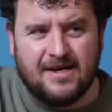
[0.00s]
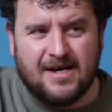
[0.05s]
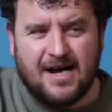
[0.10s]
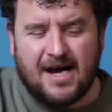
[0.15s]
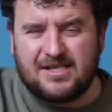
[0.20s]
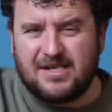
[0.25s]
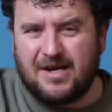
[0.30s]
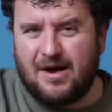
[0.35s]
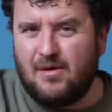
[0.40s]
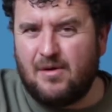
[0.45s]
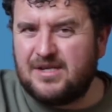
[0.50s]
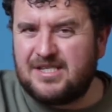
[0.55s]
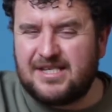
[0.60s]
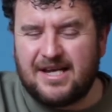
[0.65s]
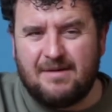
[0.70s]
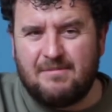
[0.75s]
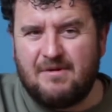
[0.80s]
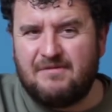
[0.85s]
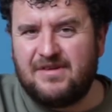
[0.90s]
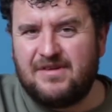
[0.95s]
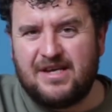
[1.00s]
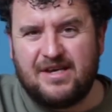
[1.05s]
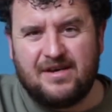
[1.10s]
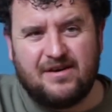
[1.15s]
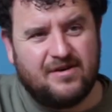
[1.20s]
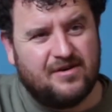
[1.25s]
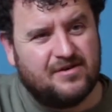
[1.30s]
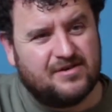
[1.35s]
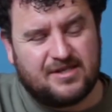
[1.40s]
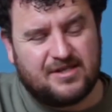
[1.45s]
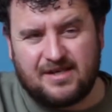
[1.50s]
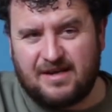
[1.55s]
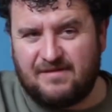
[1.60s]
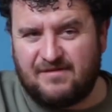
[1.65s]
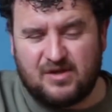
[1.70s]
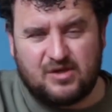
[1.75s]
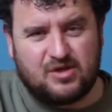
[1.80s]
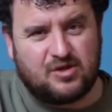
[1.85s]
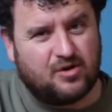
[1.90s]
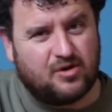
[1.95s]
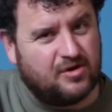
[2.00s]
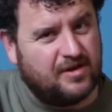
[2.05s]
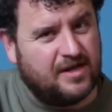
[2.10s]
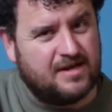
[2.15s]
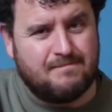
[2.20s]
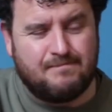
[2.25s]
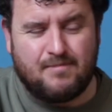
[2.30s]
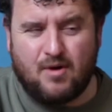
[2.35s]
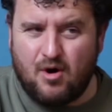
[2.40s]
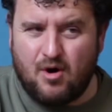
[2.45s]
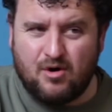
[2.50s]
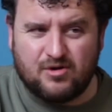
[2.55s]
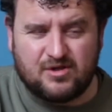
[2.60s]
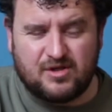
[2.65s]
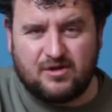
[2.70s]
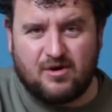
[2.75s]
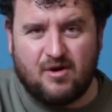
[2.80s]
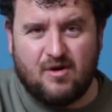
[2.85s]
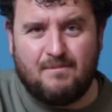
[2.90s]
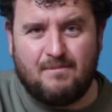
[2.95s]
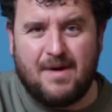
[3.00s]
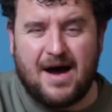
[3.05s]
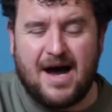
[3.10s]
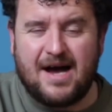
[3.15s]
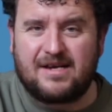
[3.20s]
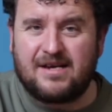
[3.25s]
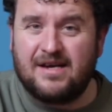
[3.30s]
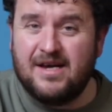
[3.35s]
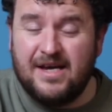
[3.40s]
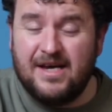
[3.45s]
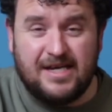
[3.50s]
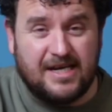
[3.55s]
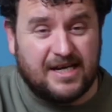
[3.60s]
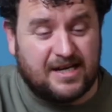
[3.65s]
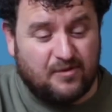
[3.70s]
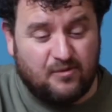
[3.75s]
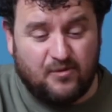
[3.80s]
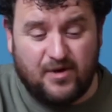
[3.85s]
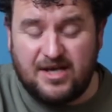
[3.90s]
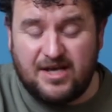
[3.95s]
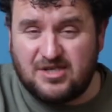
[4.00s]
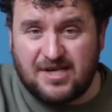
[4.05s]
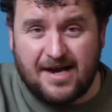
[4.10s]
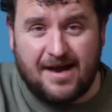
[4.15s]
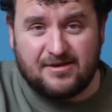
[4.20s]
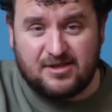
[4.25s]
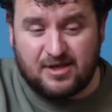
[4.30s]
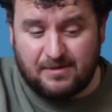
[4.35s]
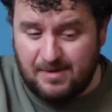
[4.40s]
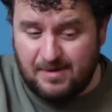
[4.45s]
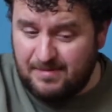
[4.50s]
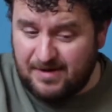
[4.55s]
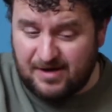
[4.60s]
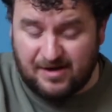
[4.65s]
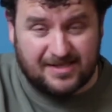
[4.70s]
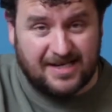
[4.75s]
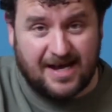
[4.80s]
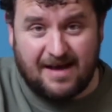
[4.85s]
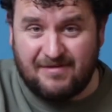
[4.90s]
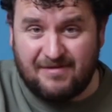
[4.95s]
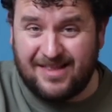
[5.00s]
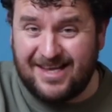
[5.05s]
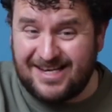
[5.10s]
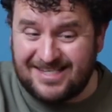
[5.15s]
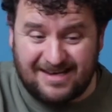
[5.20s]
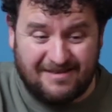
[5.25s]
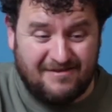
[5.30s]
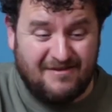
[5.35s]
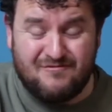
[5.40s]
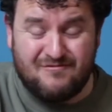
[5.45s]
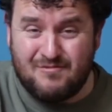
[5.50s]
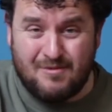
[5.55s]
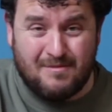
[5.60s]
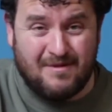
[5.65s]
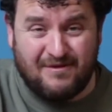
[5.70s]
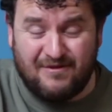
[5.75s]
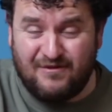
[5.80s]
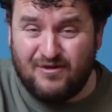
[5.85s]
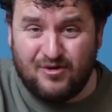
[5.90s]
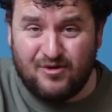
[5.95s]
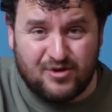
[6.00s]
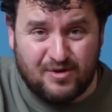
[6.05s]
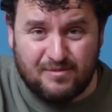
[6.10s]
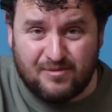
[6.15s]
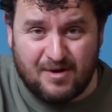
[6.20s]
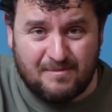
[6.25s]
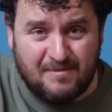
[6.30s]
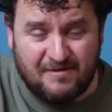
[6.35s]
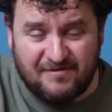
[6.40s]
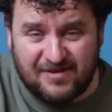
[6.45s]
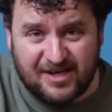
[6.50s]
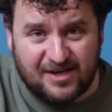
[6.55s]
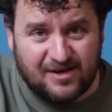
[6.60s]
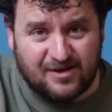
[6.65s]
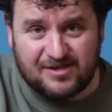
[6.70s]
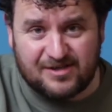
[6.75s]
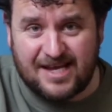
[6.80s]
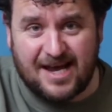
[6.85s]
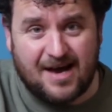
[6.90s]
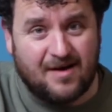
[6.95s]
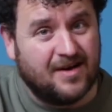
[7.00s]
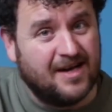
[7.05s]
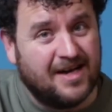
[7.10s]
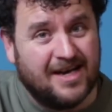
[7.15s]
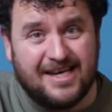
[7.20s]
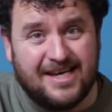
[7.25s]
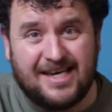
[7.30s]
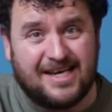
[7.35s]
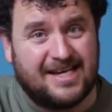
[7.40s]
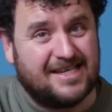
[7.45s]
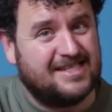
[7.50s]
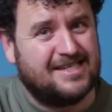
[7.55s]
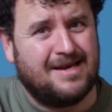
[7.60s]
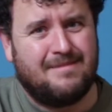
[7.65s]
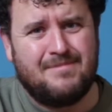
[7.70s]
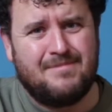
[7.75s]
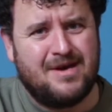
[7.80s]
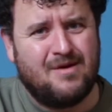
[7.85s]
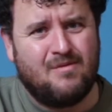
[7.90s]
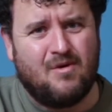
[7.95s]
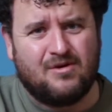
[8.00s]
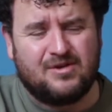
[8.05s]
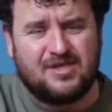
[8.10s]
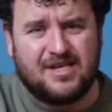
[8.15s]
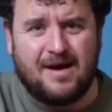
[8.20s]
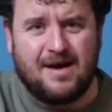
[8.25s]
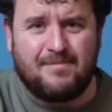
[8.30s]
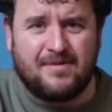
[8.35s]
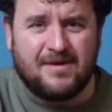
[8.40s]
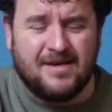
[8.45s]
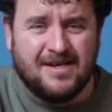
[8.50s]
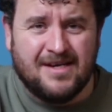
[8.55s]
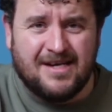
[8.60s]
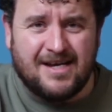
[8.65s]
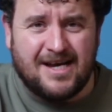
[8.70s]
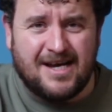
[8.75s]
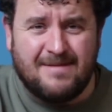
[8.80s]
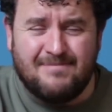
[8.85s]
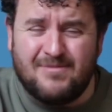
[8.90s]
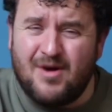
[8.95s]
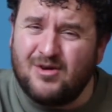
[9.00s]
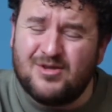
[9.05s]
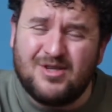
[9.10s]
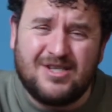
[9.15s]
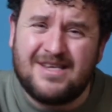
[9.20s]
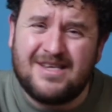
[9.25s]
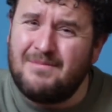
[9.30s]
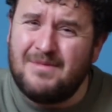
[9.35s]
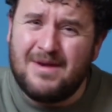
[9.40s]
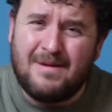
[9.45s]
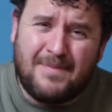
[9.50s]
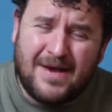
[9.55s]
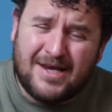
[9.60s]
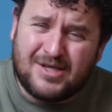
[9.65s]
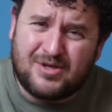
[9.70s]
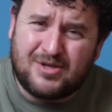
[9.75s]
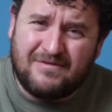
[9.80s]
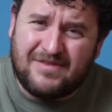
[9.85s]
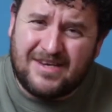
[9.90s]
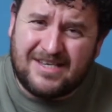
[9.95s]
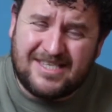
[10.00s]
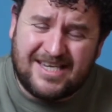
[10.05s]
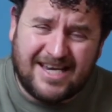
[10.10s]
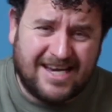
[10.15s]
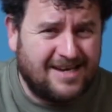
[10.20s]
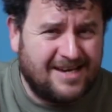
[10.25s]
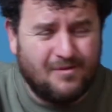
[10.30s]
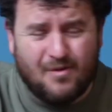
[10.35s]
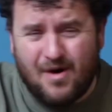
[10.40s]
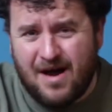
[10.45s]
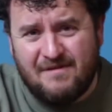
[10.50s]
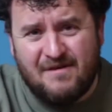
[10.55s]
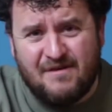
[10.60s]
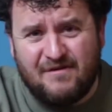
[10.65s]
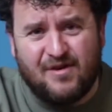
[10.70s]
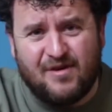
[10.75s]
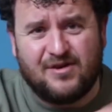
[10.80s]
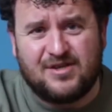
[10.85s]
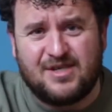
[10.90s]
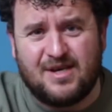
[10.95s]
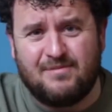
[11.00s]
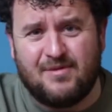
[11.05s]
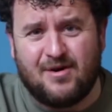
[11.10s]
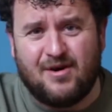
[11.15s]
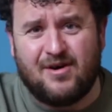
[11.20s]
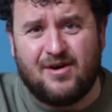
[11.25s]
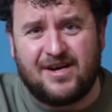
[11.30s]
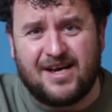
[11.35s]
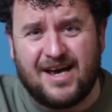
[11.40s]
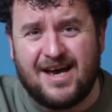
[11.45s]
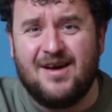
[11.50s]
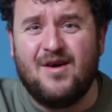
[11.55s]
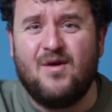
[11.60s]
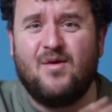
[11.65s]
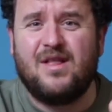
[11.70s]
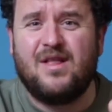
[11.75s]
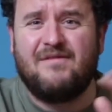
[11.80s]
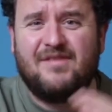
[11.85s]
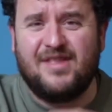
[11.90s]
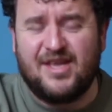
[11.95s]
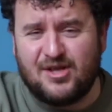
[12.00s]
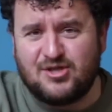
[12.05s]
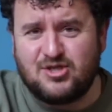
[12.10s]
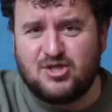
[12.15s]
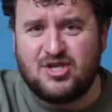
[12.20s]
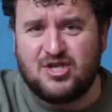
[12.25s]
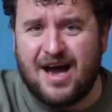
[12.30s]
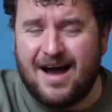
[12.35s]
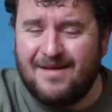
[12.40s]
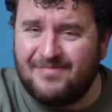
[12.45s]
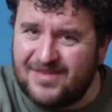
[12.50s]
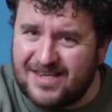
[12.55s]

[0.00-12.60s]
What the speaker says: As I always say on my videos, if you're struggling, pause, go back. You can reach out to me because I have links. I've even put my phone number on my videos now. You can send me a WhatsApp. Or just send me a picture of your tea, whatever floats your boat, okay? We'll have a little chat.